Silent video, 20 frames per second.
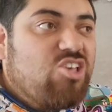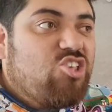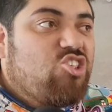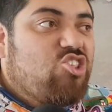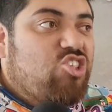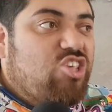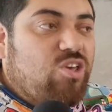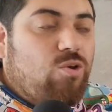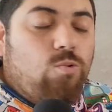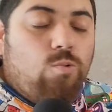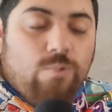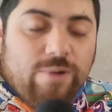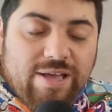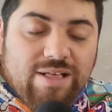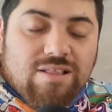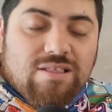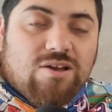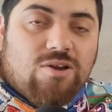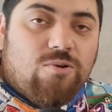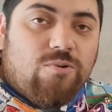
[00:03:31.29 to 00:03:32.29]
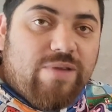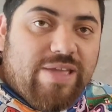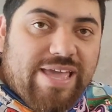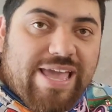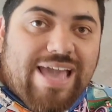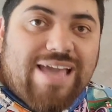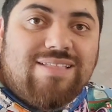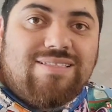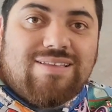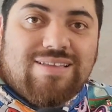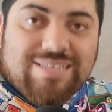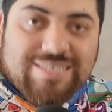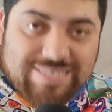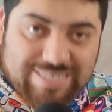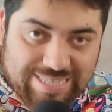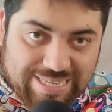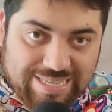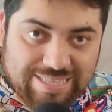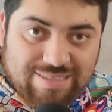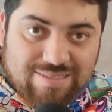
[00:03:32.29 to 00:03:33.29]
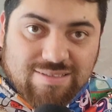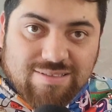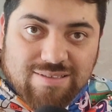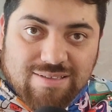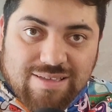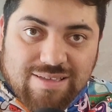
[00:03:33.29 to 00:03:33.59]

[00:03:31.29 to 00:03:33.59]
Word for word: she will create a scene,